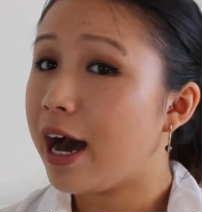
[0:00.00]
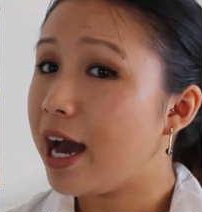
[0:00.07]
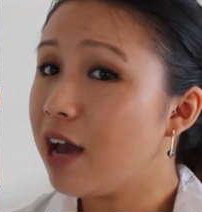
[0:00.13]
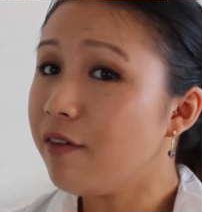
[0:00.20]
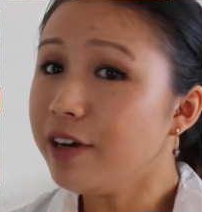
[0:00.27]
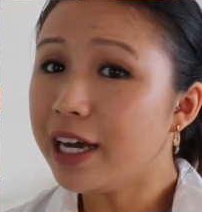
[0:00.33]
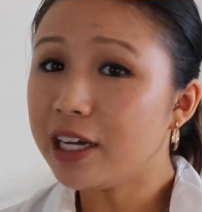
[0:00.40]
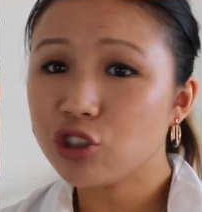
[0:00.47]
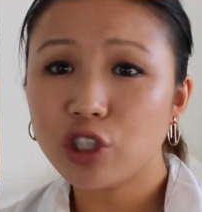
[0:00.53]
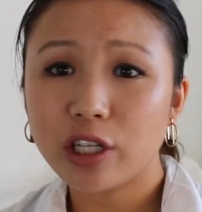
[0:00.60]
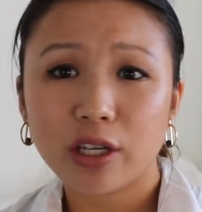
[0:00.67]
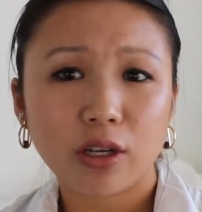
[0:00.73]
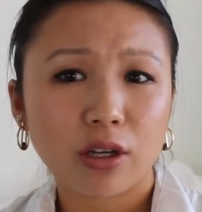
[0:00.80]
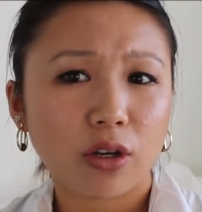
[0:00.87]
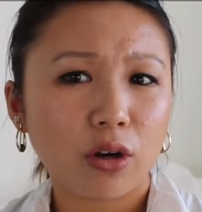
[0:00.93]
I haven't
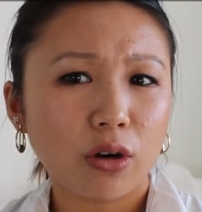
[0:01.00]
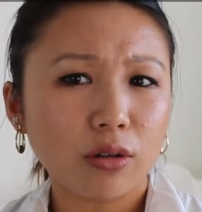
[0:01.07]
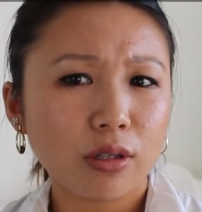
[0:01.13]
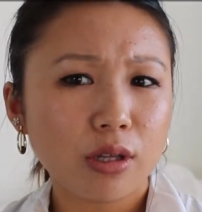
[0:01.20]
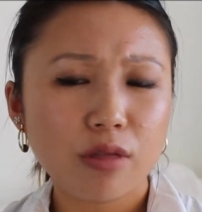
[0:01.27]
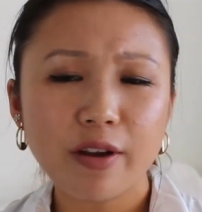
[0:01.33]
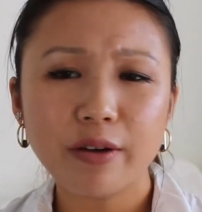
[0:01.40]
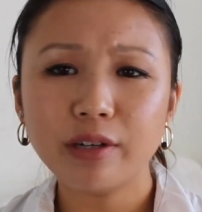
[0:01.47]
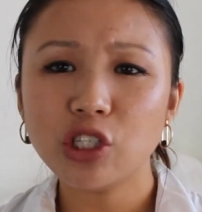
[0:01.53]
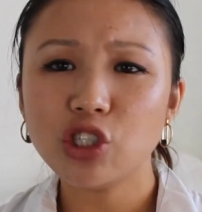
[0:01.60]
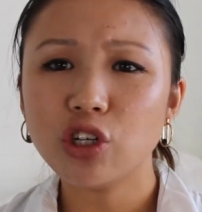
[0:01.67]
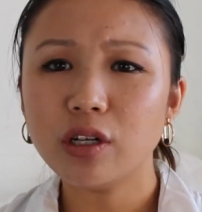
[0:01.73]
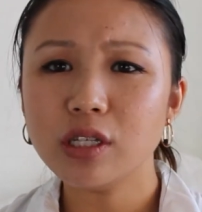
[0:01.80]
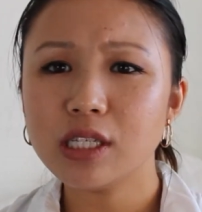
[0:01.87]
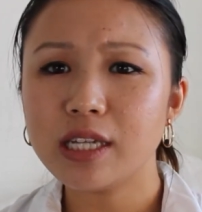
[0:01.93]
actually got this
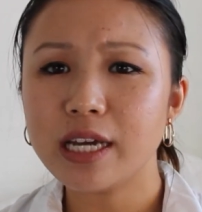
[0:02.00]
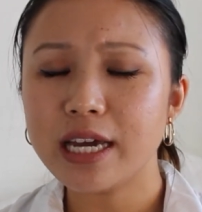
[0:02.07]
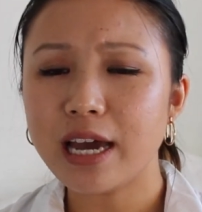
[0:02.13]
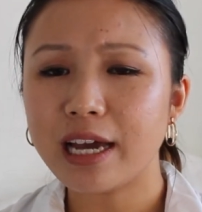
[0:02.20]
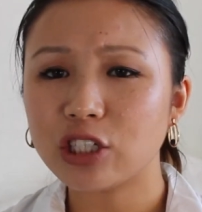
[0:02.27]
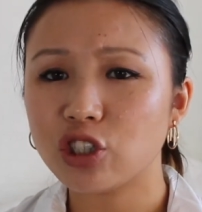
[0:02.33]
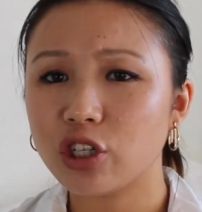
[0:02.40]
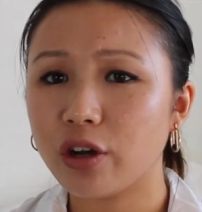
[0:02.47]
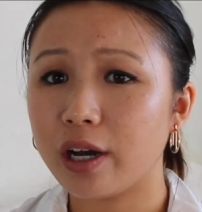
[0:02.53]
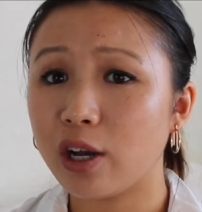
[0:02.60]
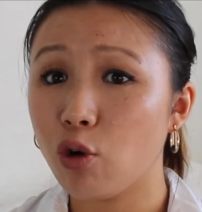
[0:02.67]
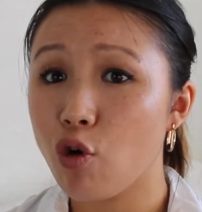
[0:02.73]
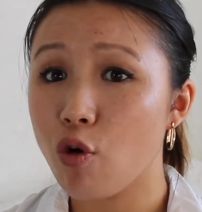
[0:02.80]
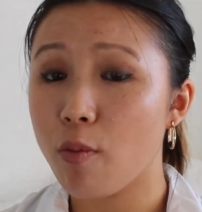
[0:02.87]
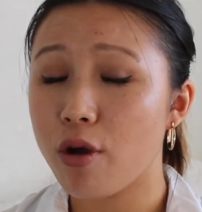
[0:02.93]
foundation on today. I actually got a
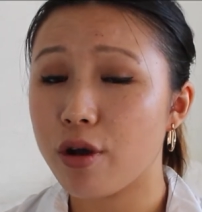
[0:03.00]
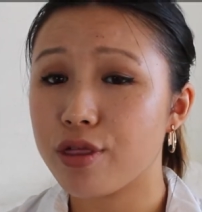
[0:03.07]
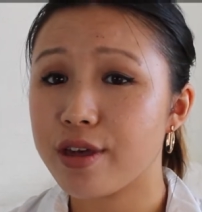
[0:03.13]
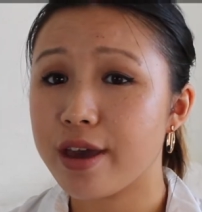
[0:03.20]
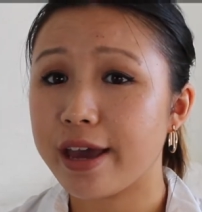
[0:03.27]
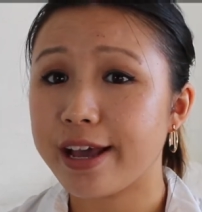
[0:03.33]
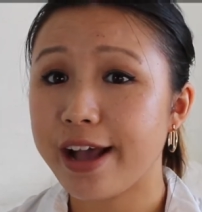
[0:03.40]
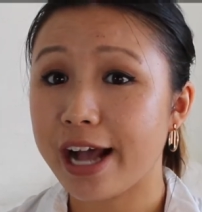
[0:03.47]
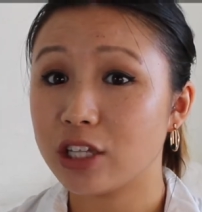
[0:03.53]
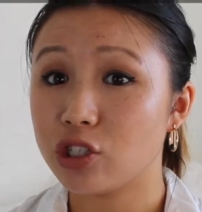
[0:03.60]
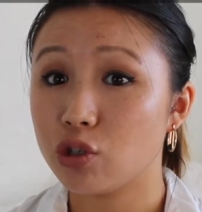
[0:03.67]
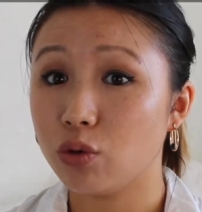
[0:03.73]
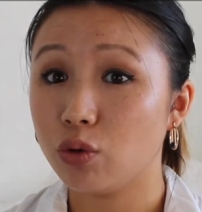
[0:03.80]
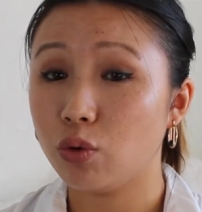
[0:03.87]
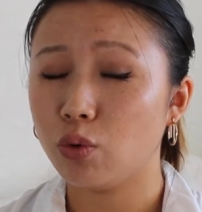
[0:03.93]
Laura Mercier
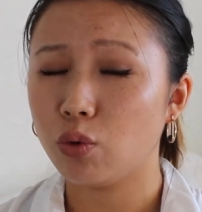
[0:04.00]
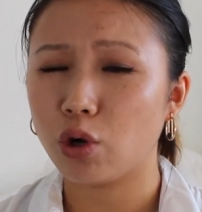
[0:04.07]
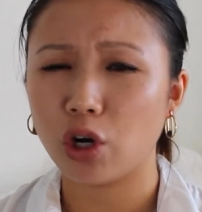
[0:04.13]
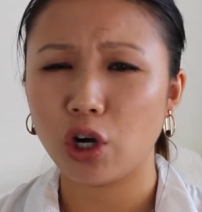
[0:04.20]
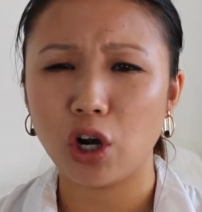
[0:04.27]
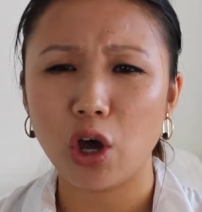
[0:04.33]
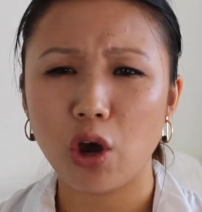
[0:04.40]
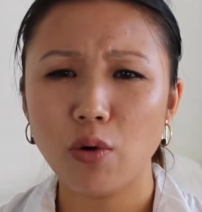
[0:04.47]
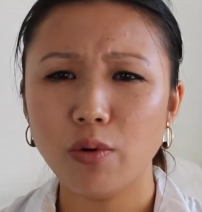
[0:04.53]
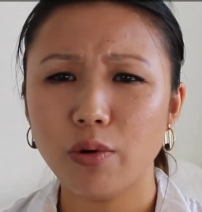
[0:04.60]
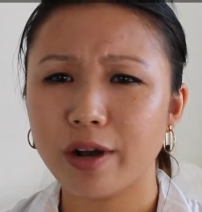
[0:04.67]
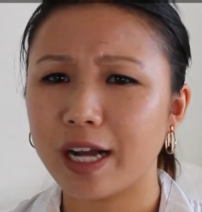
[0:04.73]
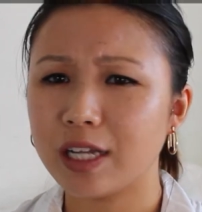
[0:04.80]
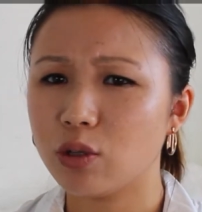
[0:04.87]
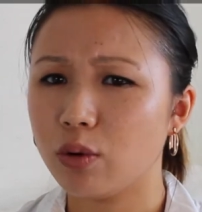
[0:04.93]
Candle Glow
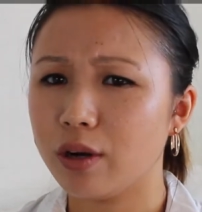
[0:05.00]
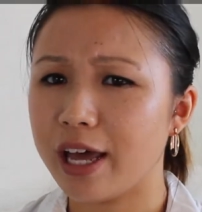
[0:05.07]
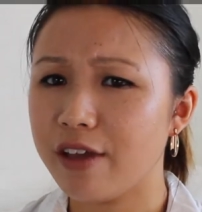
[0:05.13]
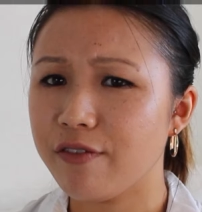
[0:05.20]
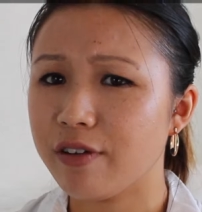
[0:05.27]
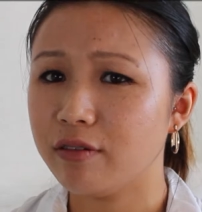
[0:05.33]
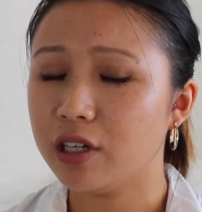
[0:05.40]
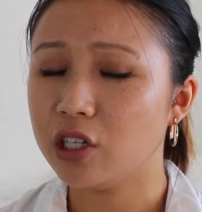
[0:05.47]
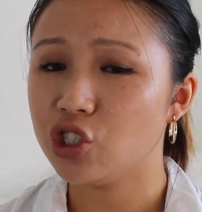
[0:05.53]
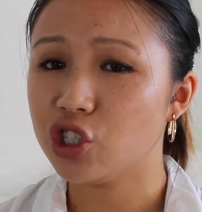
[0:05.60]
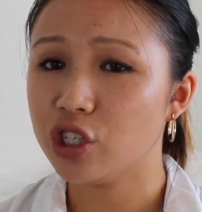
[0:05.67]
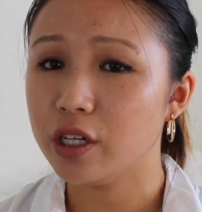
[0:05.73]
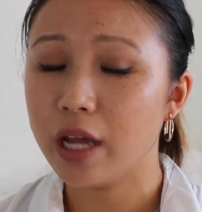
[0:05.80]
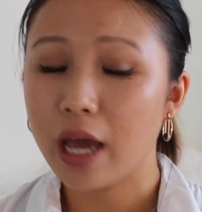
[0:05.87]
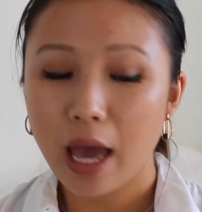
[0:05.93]
or Candle Light
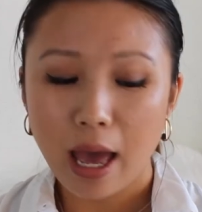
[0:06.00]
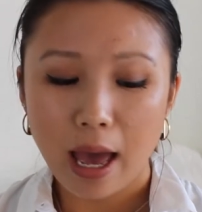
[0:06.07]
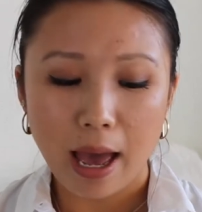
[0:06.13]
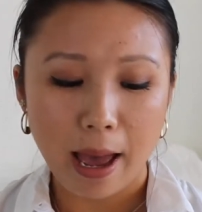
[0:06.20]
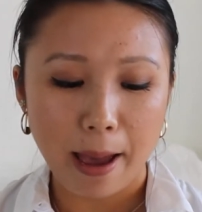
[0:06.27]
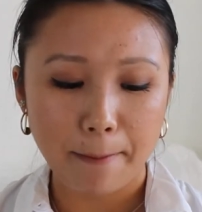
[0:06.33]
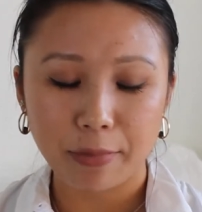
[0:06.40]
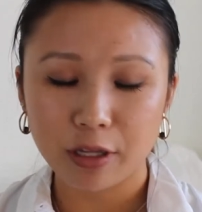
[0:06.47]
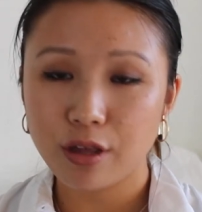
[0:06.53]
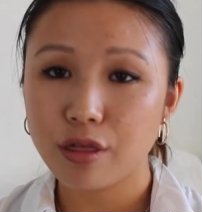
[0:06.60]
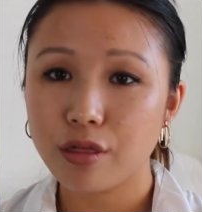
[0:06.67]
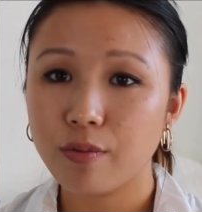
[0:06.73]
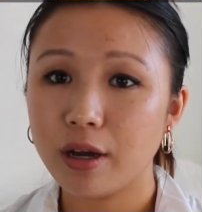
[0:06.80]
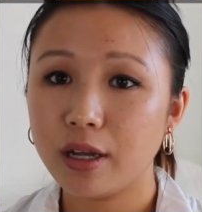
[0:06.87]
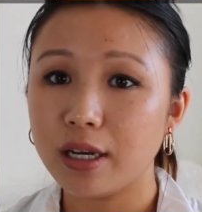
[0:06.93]
foundation, but
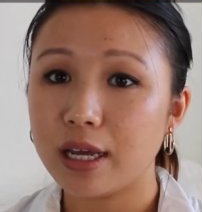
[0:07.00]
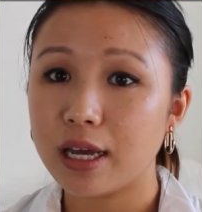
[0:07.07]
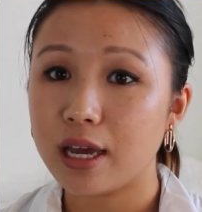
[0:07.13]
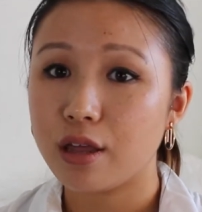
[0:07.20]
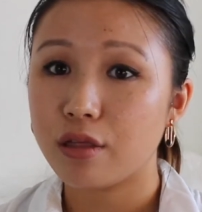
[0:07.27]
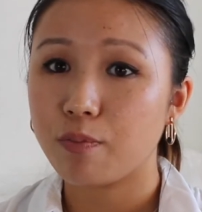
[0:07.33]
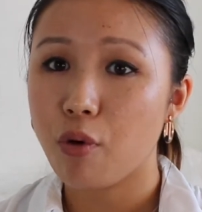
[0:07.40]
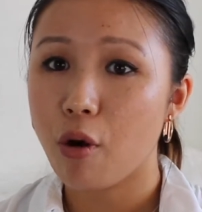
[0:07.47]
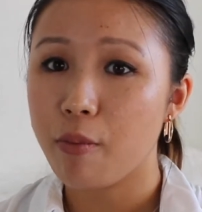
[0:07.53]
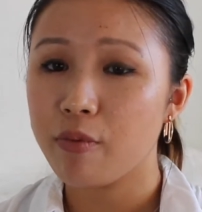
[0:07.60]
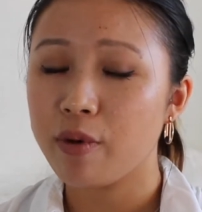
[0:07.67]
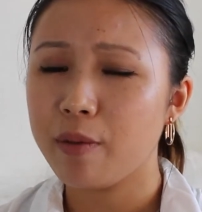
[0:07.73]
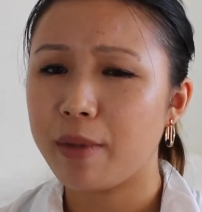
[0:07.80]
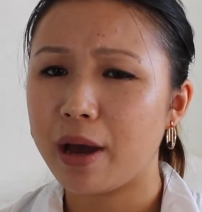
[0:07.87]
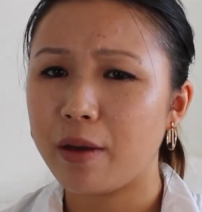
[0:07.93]
this one is
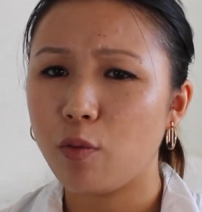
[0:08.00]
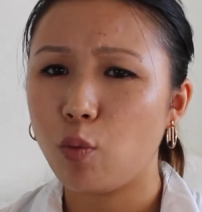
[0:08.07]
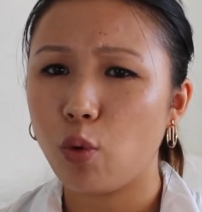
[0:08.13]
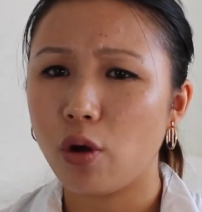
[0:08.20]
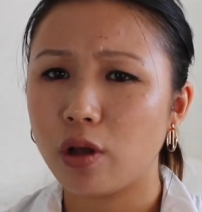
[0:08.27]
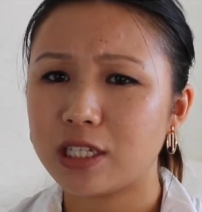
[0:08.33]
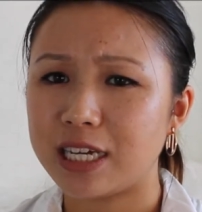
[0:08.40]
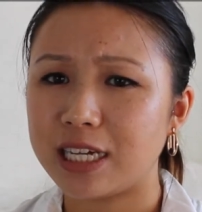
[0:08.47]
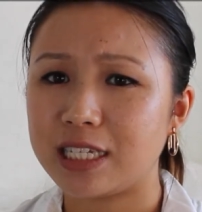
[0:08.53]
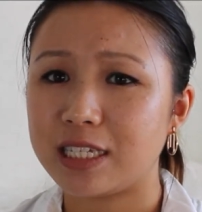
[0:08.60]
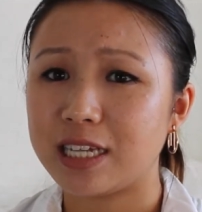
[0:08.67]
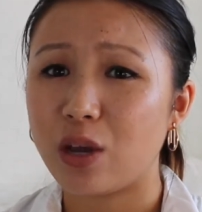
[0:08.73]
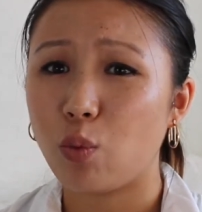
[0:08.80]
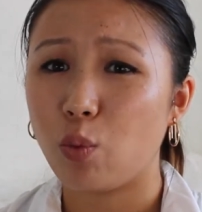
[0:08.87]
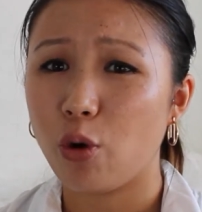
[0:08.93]
probably my
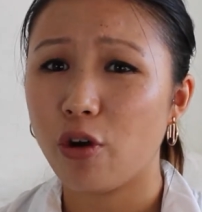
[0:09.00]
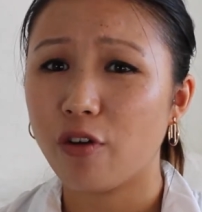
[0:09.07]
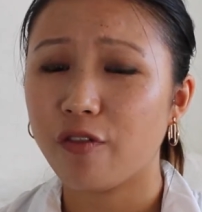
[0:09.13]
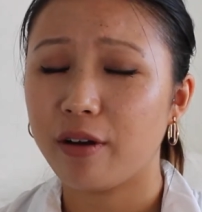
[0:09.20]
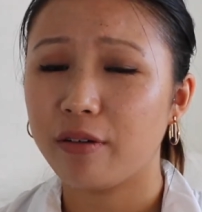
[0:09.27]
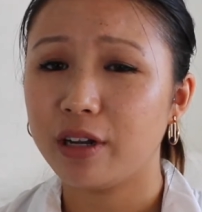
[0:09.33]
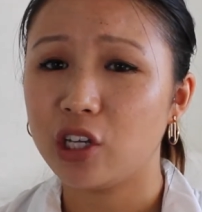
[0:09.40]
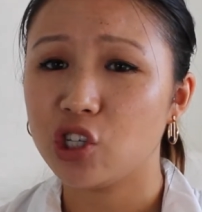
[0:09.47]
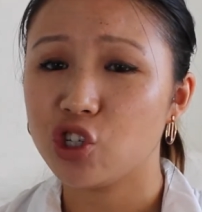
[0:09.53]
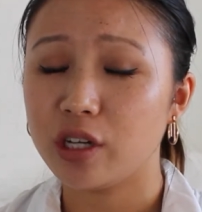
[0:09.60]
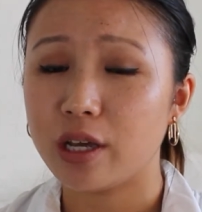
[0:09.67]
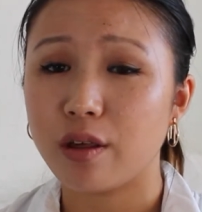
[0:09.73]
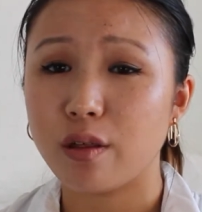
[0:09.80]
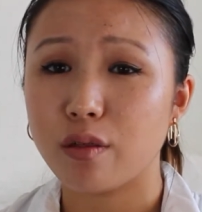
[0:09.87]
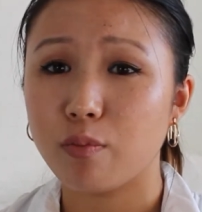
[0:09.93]
day-to-day work
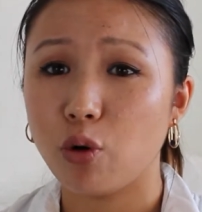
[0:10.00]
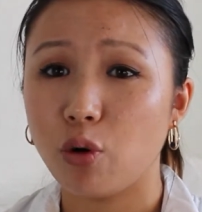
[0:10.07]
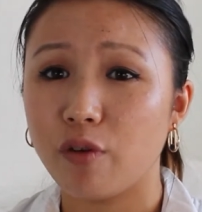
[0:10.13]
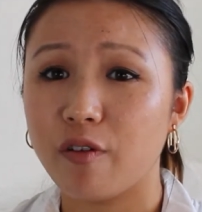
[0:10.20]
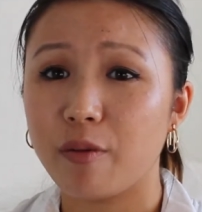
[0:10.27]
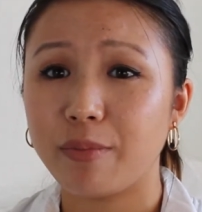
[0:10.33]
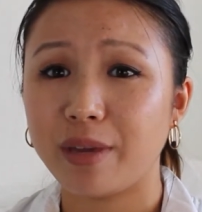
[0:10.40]
foundation. It is more of a